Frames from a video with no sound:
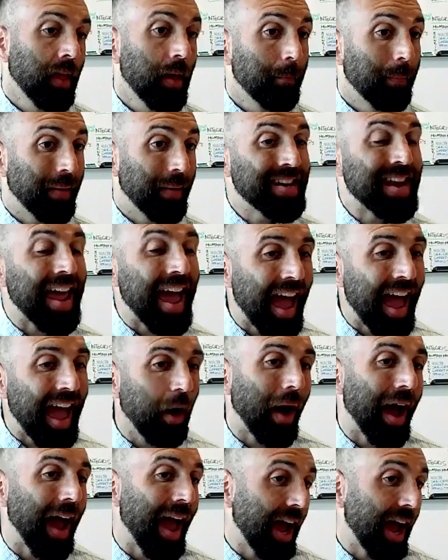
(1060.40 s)
But now
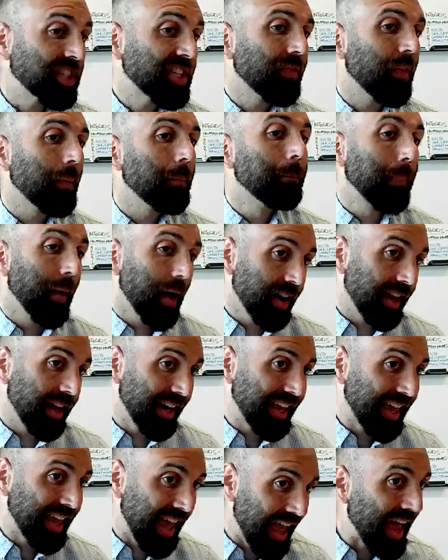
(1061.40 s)
I actually have a bucket
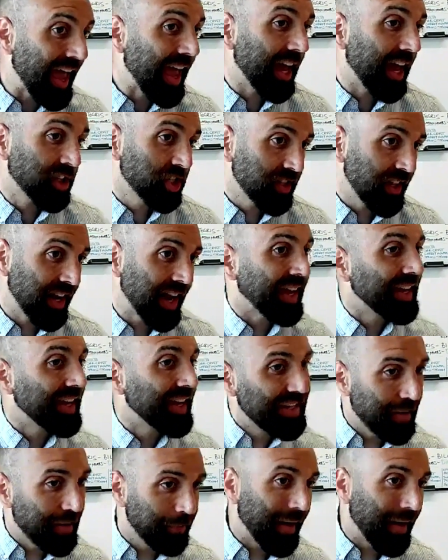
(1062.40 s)
of cash that I can
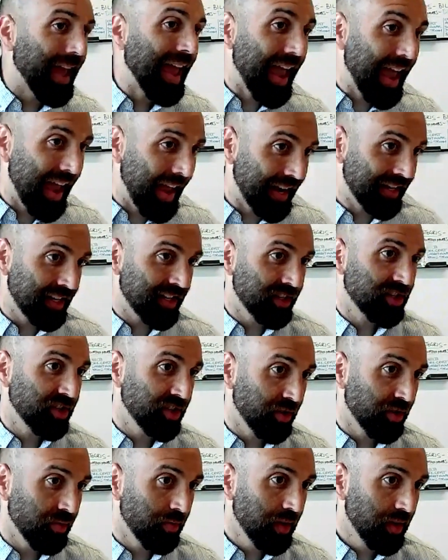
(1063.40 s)
dip my hand
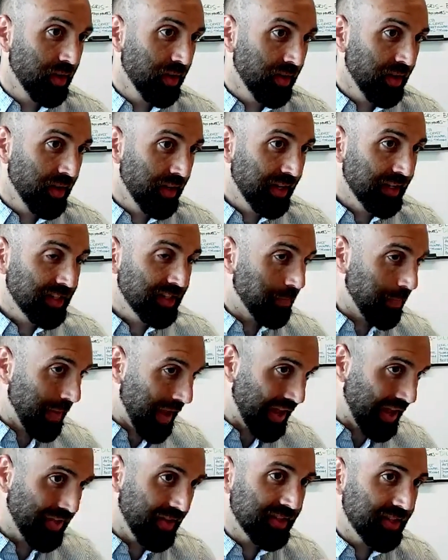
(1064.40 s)
into to
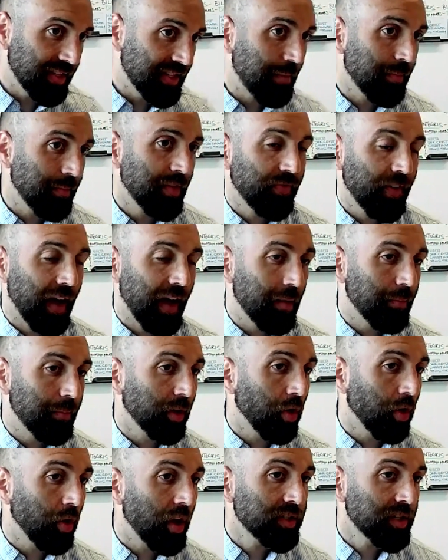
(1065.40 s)
pay these indemnifiable
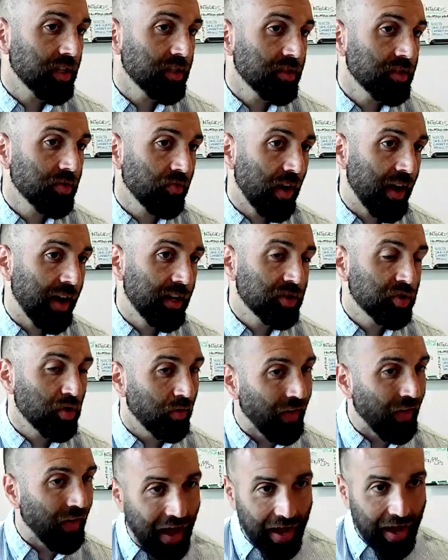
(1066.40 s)
losses, right? So if
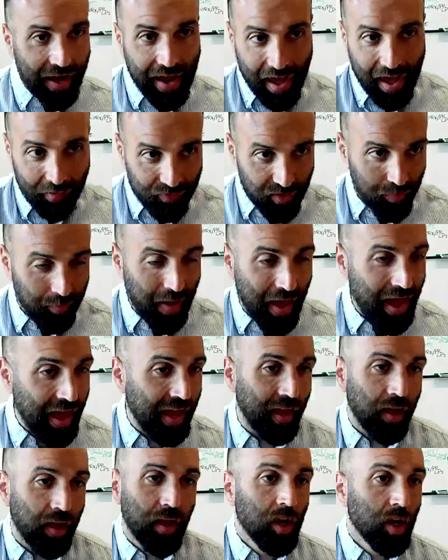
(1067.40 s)
I have to
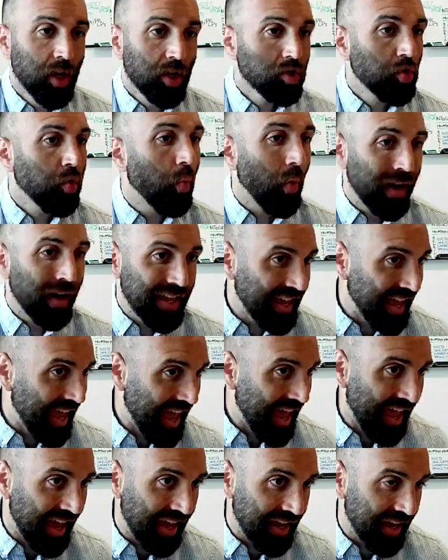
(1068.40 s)
pay
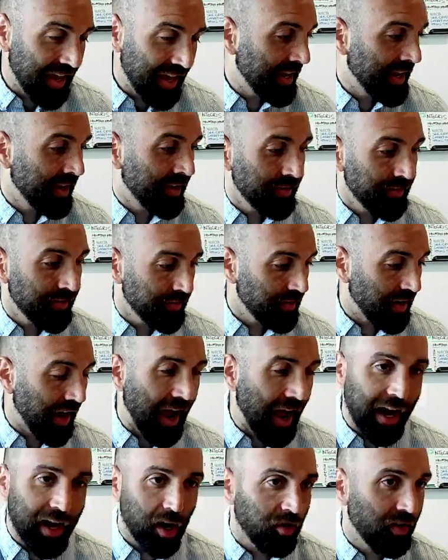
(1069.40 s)
20K in
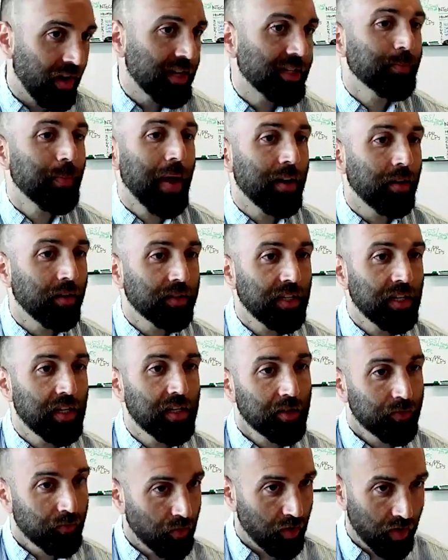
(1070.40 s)
IRS
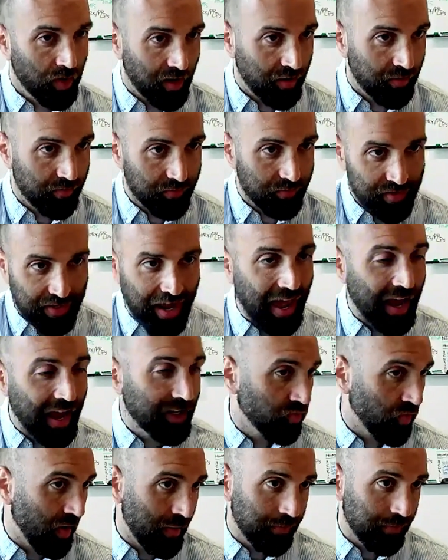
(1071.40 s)
penalties for a tax
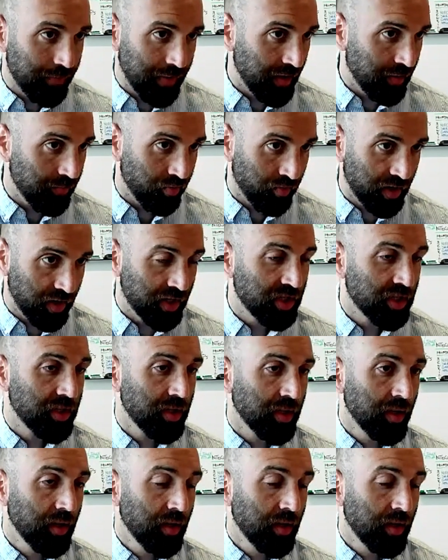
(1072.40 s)
rep being breached,